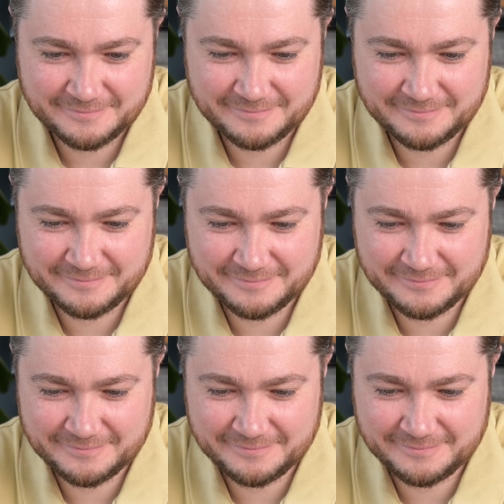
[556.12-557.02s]

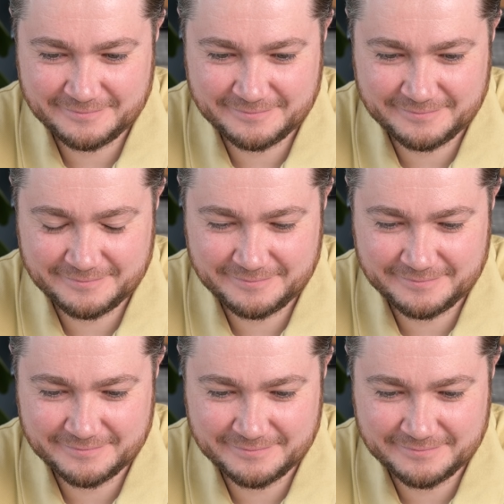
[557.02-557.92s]

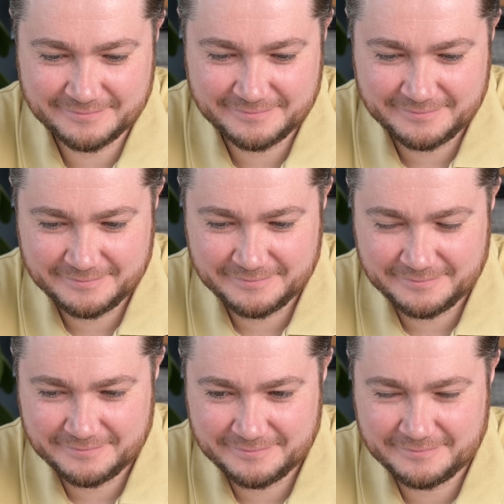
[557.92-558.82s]

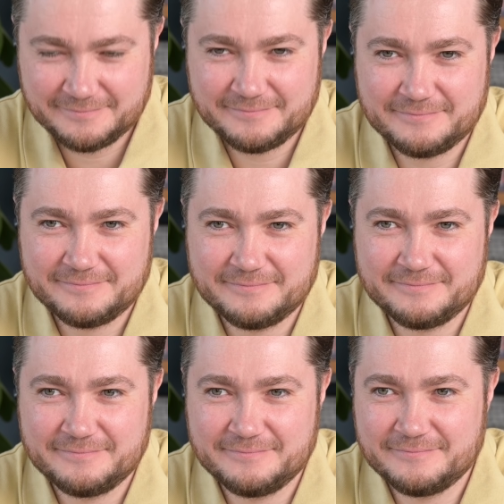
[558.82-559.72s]

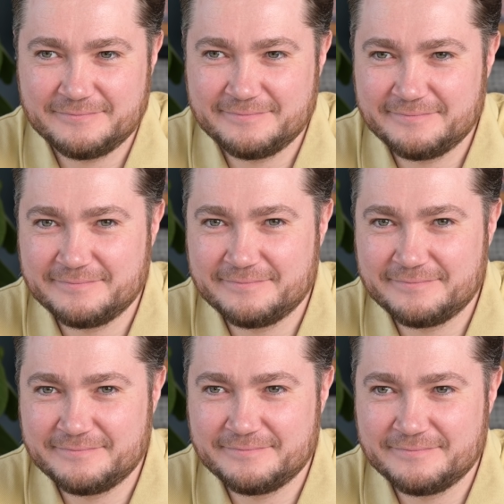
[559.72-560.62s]

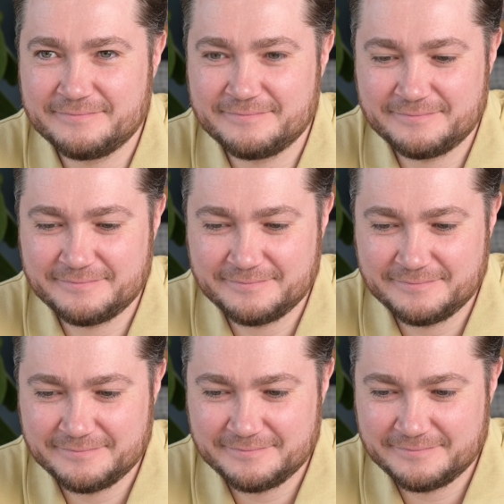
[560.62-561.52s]

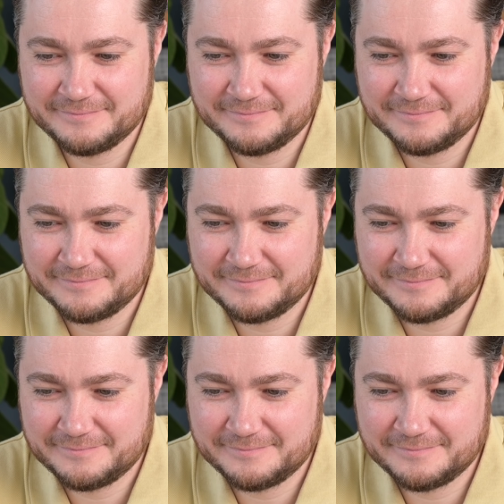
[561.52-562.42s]

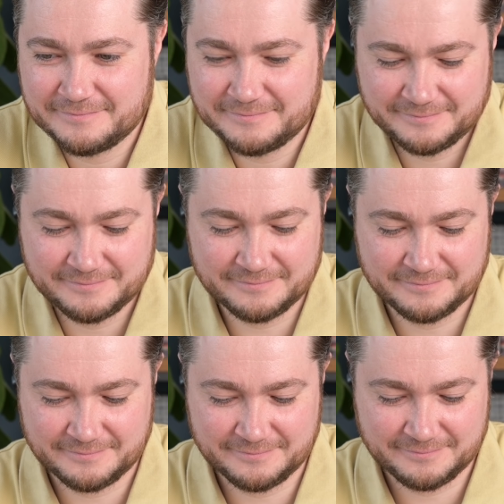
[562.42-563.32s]

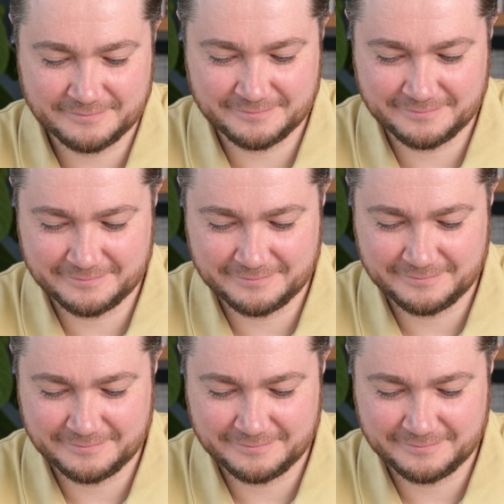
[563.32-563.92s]
(silent)